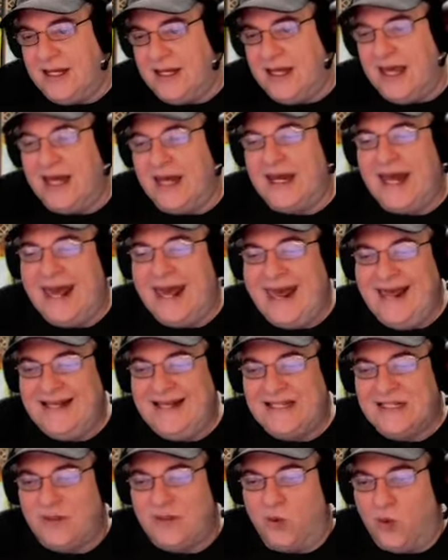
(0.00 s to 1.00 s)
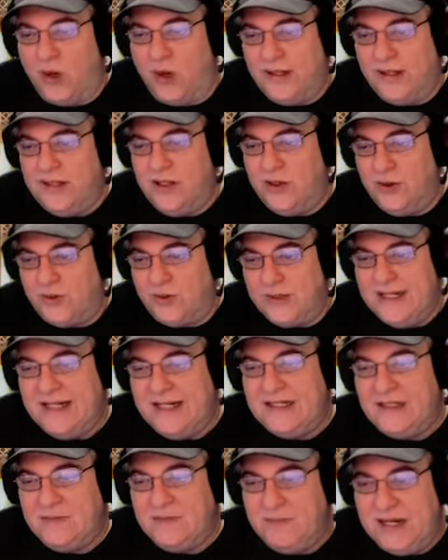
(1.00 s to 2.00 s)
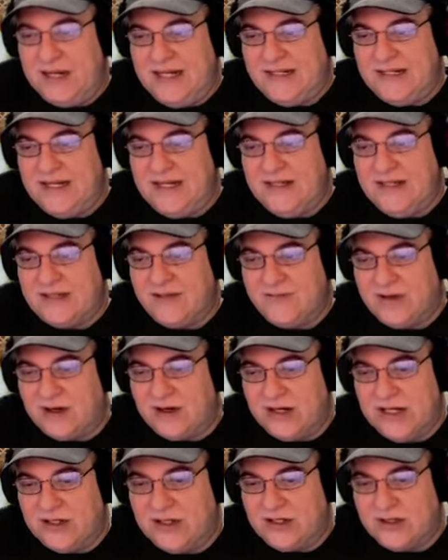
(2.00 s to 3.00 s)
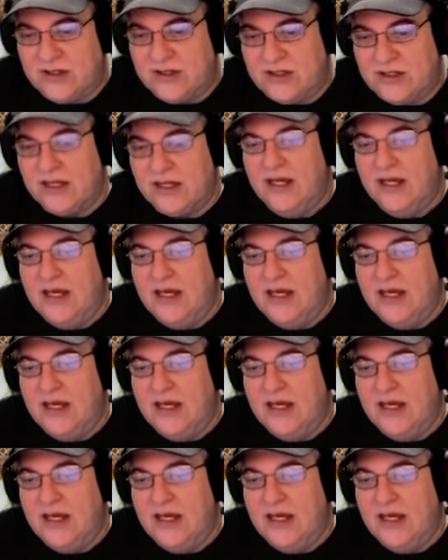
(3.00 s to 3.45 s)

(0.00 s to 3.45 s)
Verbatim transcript: and hates one to three species of creatures,